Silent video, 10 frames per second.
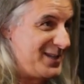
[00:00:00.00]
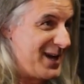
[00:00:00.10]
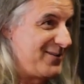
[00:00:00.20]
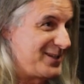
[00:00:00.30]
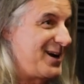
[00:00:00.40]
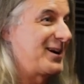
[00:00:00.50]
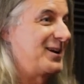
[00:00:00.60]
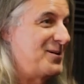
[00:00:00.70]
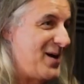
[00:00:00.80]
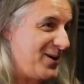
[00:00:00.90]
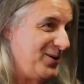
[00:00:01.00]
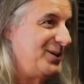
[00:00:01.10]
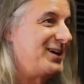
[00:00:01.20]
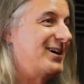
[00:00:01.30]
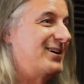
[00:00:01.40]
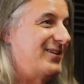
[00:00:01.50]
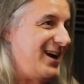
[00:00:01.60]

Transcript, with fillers: that I was yeah, talking yeah, about earlier, exactly.